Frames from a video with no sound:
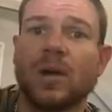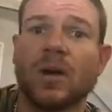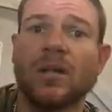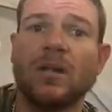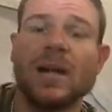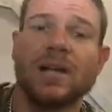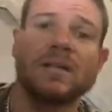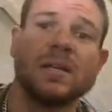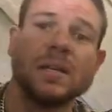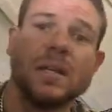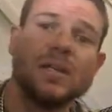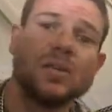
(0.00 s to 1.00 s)
All right, you guys,
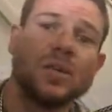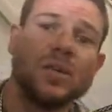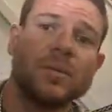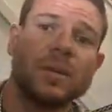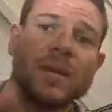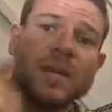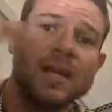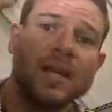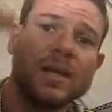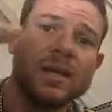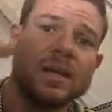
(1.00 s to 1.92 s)
enjoy your Monday.